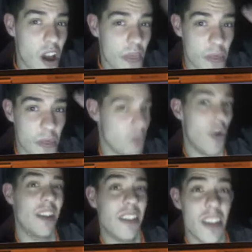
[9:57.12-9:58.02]
Why do
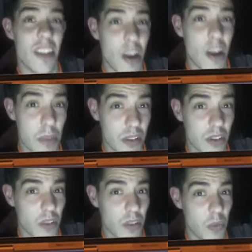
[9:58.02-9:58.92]
you think I pissed
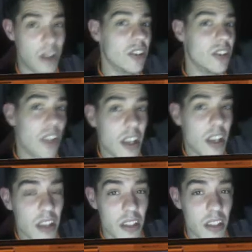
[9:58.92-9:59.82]
off? Why do you think,
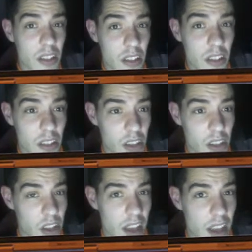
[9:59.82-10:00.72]
you know,
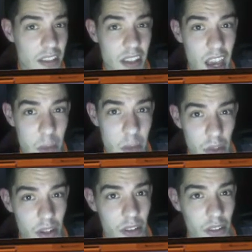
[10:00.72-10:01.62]
Cassie came in
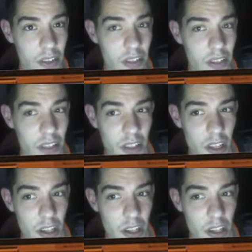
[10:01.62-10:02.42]
and You know?